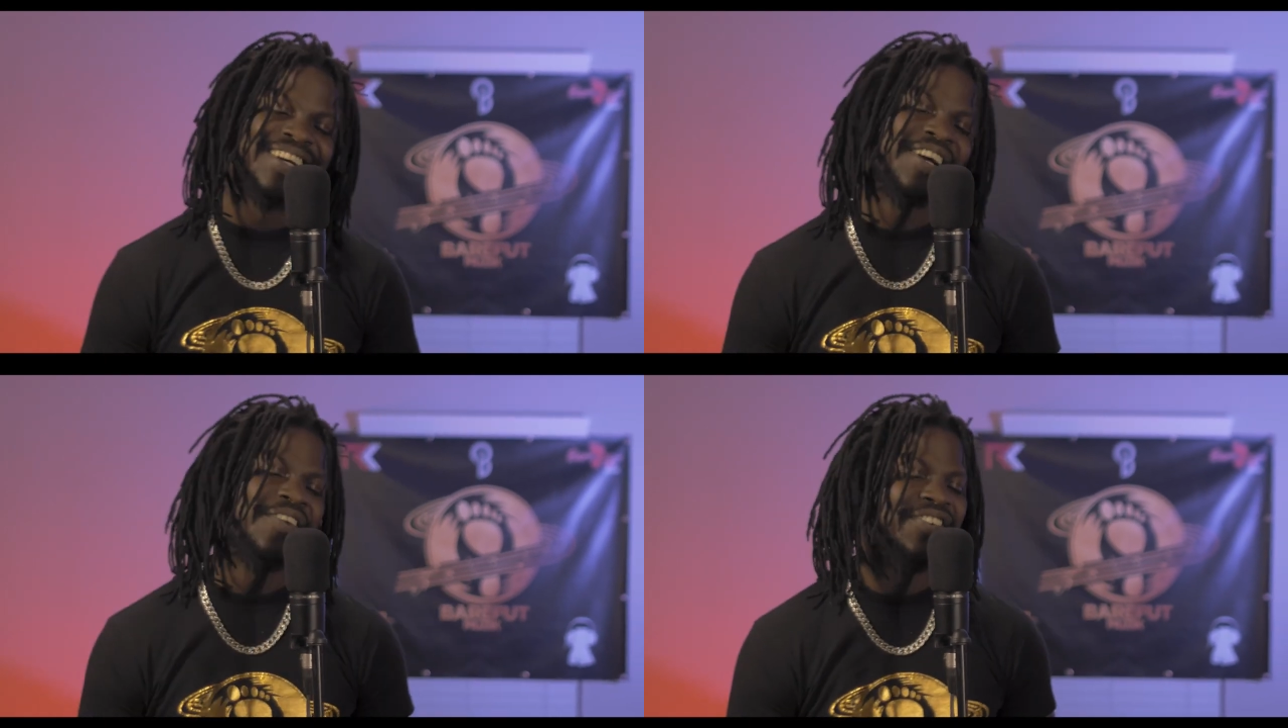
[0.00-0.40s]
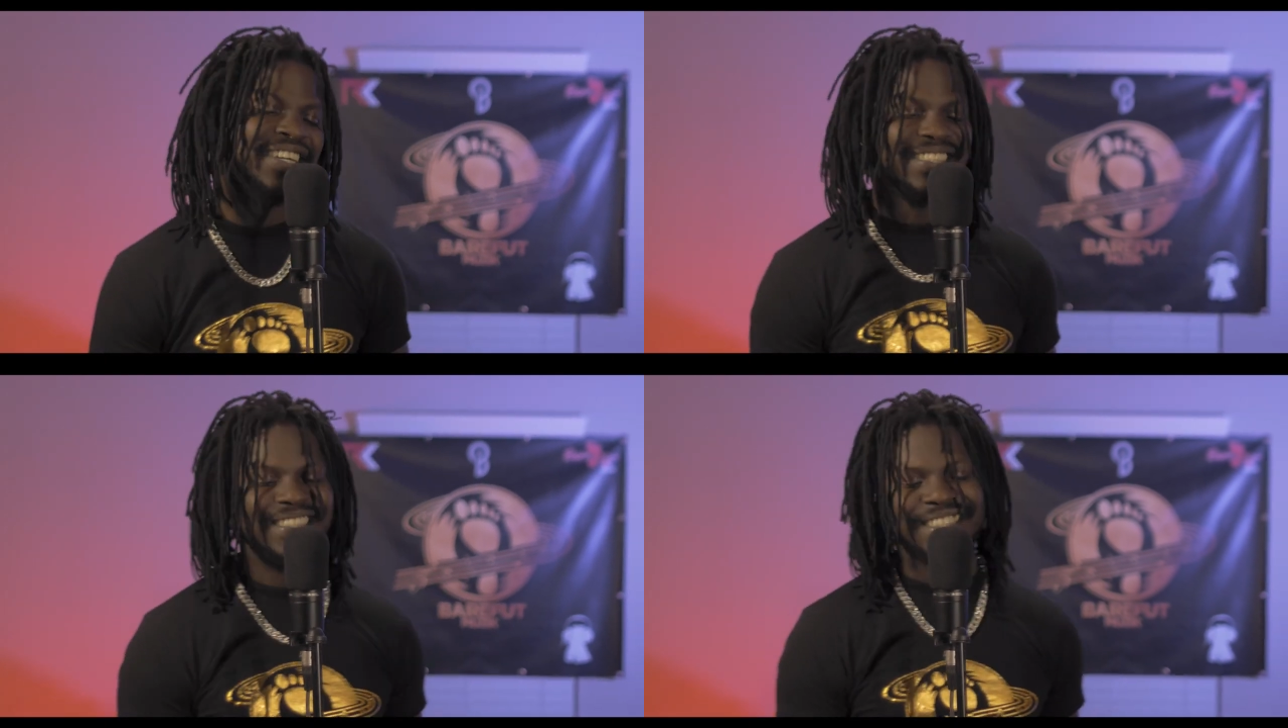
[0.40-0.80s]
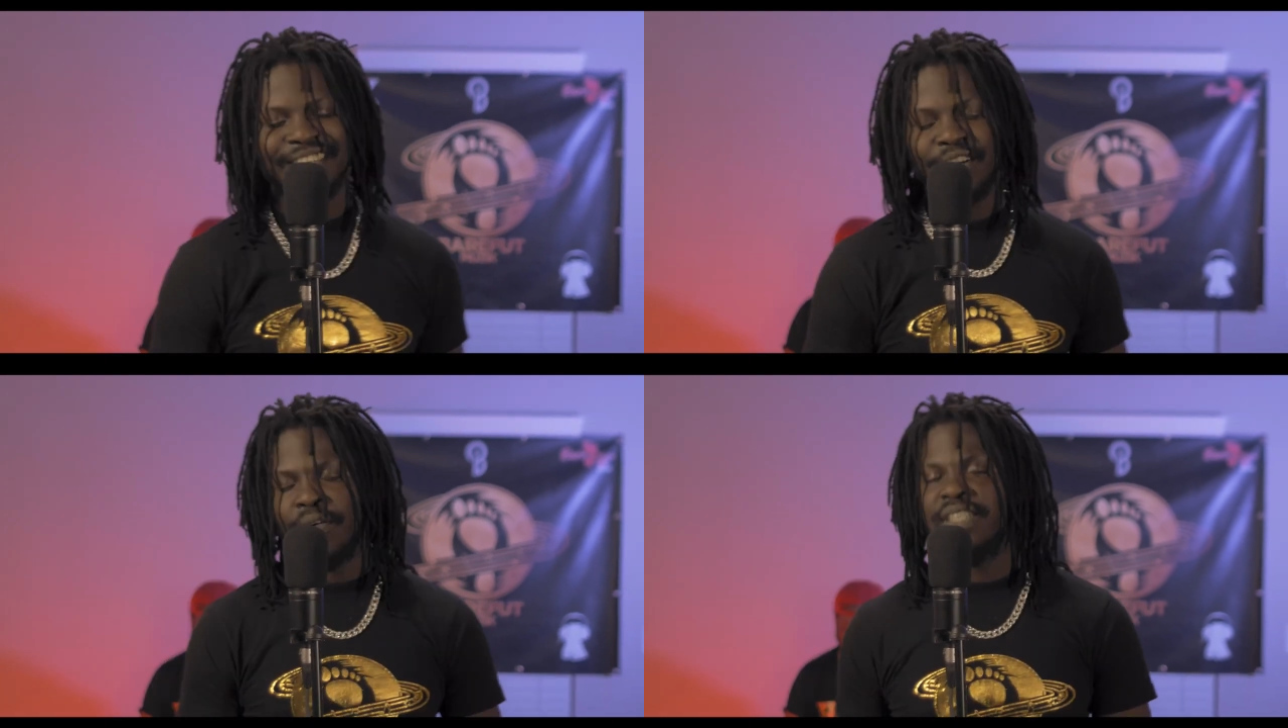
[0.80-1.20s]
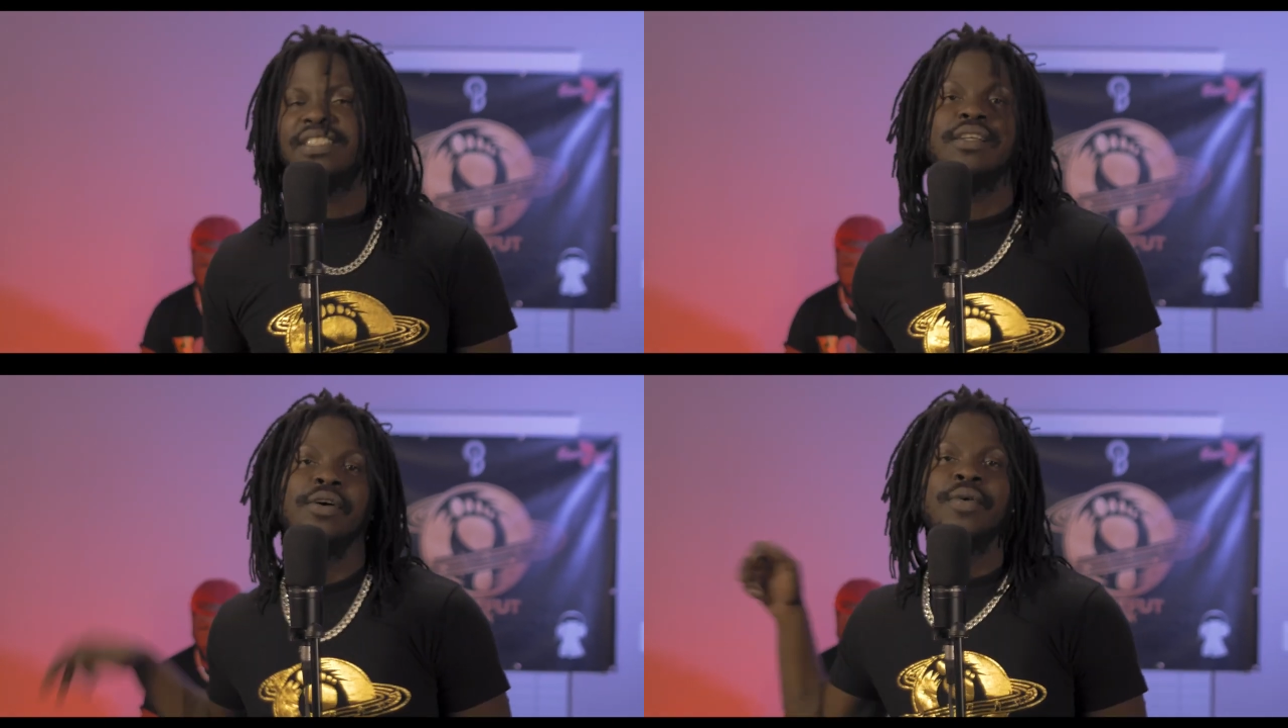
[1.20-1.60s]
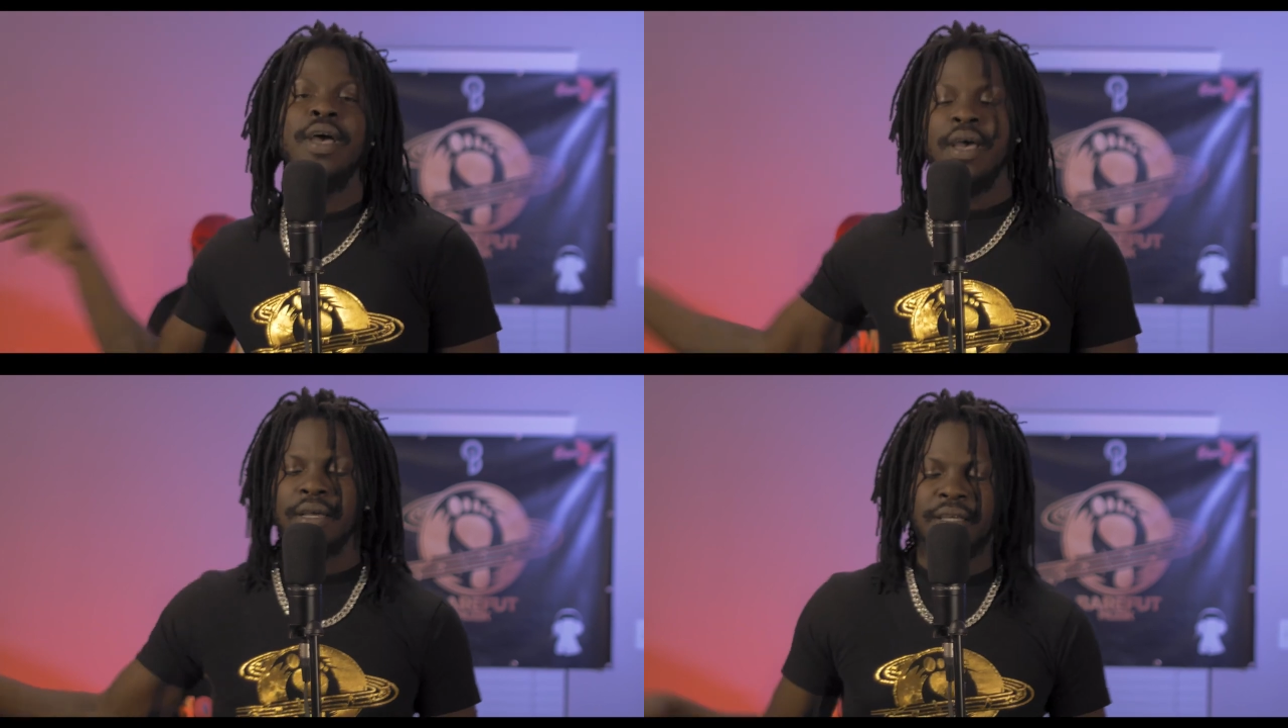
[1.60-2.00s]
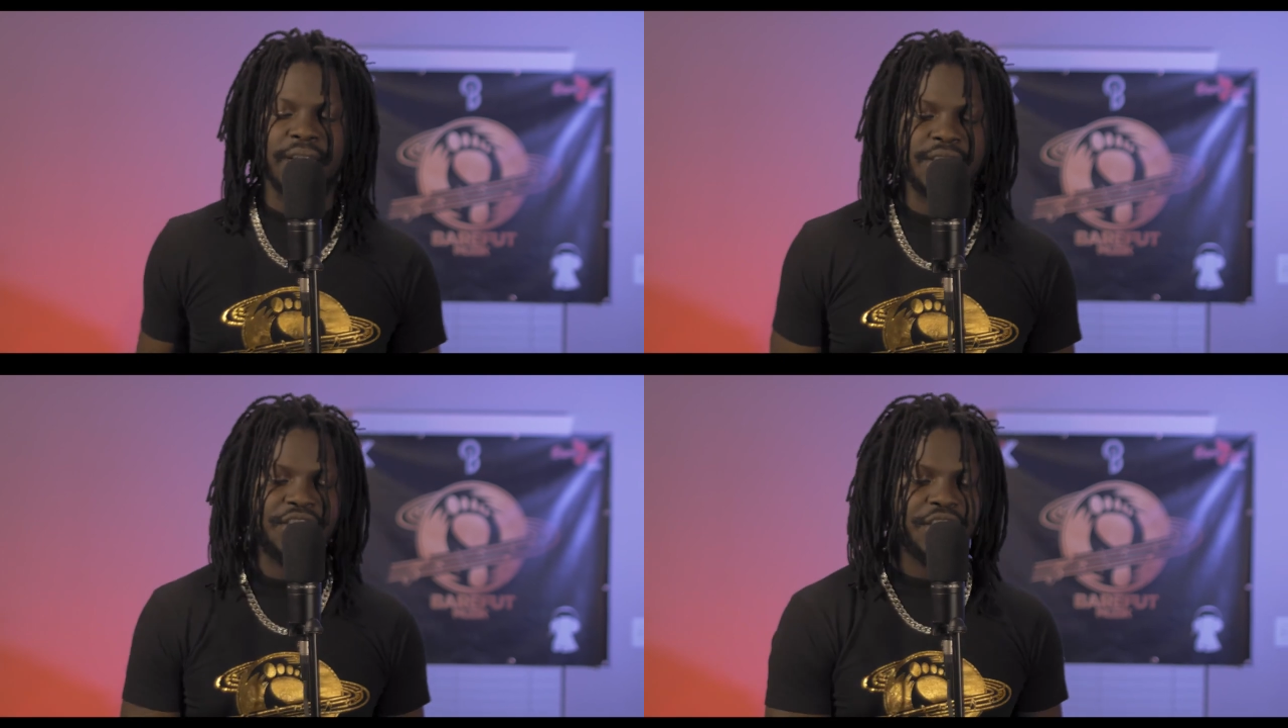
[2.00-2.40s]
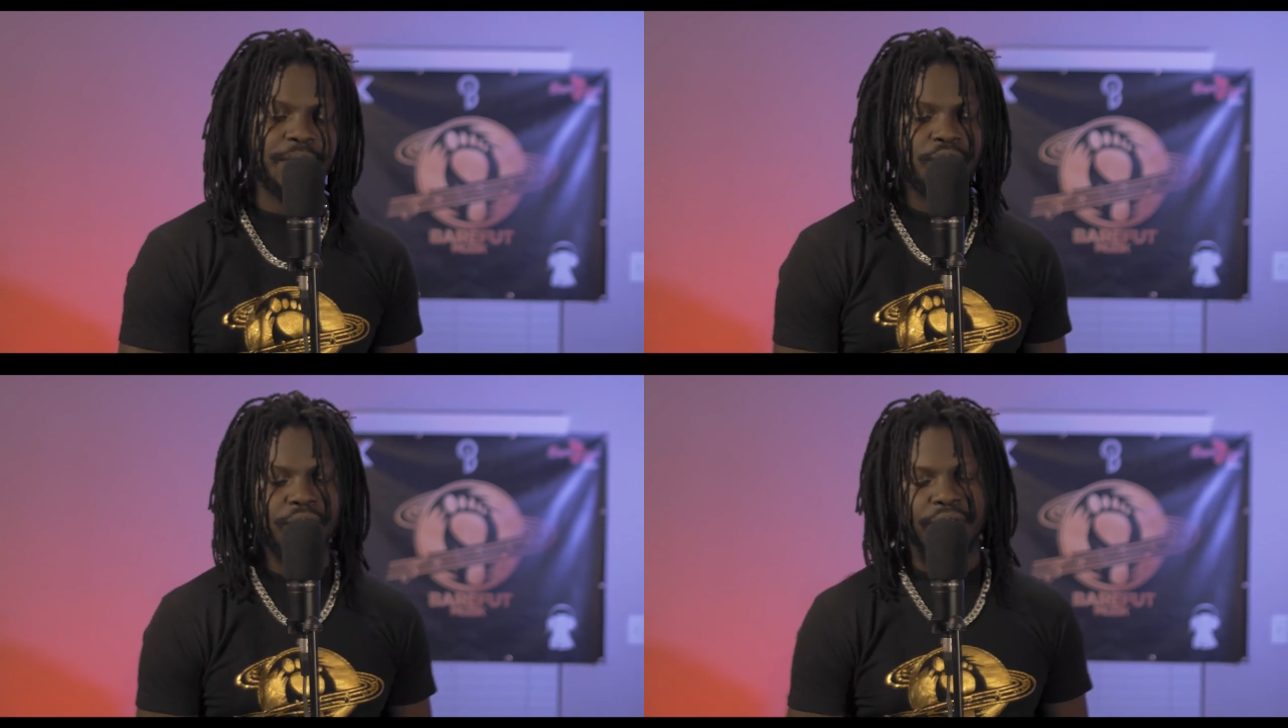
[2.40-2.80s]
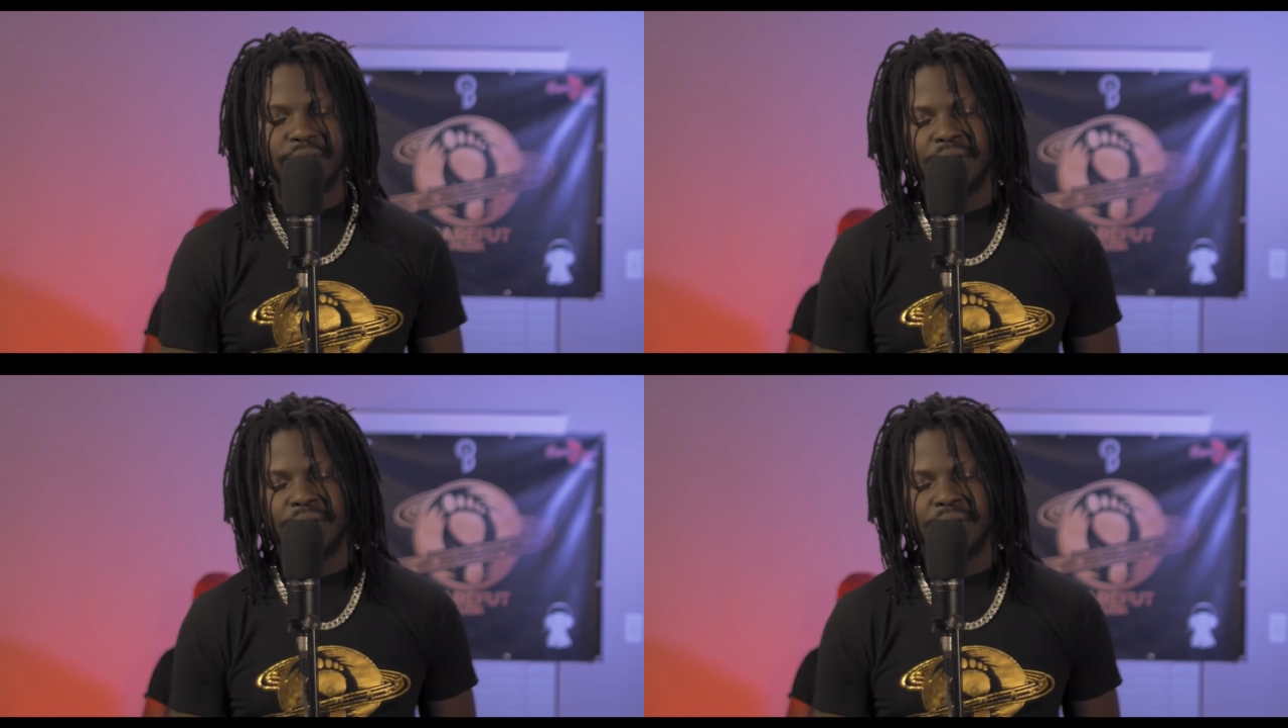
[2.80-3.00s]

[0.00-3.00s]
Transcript: Come on, dear. Watch out now. Girl shape good.